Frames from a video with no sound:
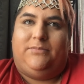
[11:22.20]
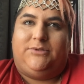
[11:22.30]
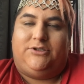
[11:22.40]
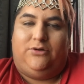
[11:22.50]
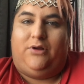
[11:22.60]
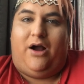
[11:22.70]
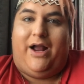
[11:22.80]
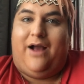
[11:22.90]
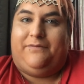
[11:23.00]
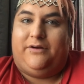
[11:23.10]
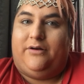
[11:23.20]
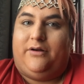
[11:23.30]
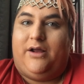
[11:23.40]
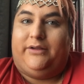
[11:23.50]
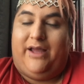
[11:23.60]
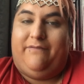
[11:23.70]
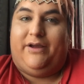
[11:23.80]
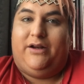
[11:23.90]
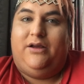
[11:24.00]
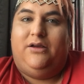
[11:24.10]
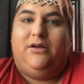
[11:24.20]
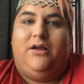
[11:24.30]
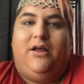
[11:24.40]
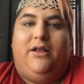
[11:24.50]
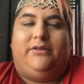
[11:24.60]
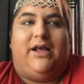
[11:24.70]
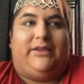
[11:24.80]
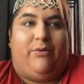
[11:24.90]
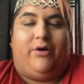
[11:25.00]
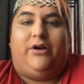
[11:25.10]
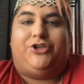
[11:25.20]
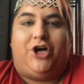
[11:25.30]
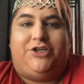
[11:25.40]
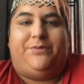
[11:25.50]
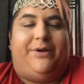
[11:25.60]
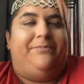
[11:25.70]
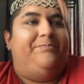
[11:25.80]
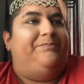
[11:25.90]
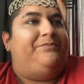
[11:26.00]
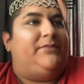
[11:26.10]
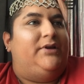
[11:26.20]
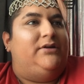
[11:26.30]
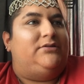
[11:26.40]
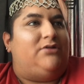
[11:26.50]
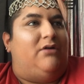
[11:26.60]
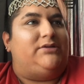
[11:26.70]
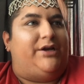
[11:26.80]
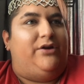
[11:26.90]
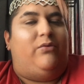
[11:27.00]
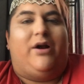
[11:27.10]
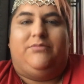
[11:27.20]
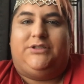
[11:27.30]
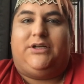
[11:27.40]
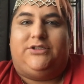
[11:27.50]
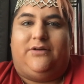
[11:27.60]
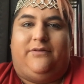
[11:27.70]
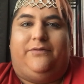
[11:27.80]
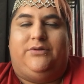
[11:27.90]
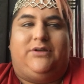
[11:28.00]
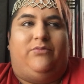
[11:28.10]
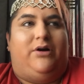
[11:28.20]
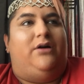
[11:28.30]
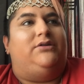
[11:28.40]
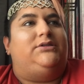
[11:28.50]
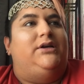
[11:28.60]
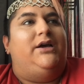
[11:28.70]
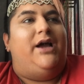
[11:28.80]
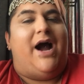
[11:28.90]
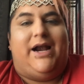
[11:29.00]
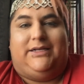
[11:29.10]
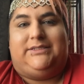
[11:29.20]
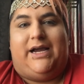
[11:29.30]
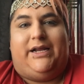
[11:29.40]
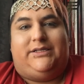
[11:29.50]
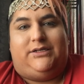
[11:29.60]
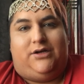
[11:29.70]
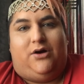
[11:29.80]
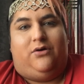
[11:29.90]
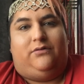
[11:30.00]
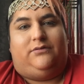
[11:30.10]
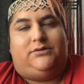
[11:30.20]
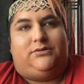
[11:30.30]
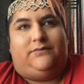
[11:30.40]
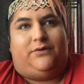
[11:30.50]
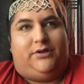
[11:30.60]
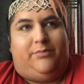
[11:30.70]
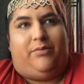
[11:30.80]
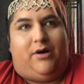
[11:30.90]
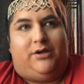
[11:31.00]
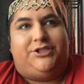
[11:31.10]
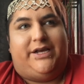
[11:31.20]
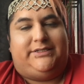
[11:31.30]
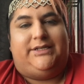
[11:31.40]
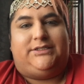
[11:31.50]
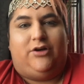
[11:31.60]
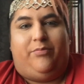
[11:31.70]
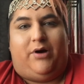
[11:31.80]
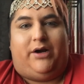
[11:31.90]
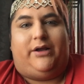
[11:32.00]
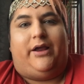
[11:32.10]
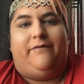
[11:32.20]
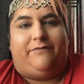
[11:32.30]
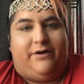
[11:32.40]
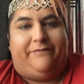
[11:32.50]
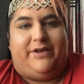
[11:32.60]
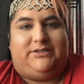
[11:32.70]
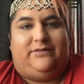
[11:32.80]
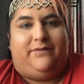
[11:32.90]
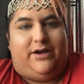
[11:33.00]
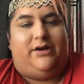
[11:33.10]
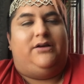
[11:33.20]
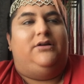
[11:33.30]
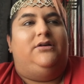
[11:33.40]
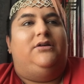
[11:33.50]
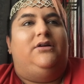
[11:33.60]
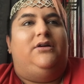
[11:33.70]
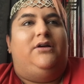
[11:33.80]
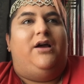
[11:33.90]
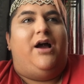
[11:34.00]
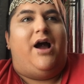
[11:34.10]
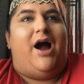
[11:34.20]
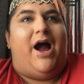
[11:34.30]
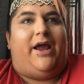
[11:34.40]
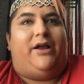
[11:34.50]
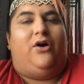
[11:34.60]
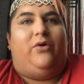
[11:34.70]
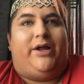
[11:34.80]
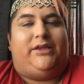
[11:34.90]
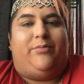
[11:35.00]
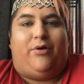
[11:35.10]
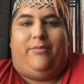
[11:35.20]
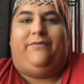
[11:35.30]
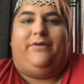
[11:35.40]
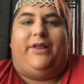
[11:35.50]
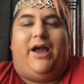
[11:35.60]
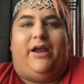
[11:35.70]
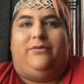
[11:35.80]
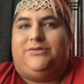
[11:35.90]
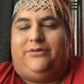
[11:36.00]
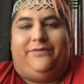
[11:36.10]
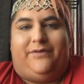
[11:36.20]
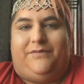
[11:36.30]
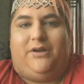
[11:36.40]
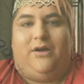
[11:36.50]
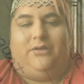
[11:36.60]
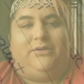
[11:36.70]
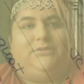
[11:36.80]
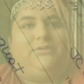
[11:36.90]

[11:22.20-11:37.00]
too long after 11, that they were gonna charge me. So I was like, you know what? I'm just gonna serve the food somewhere else. I decided to go for the JC Snow Park in front of Fiesta Fun. I go get the permit for that. It was only $50.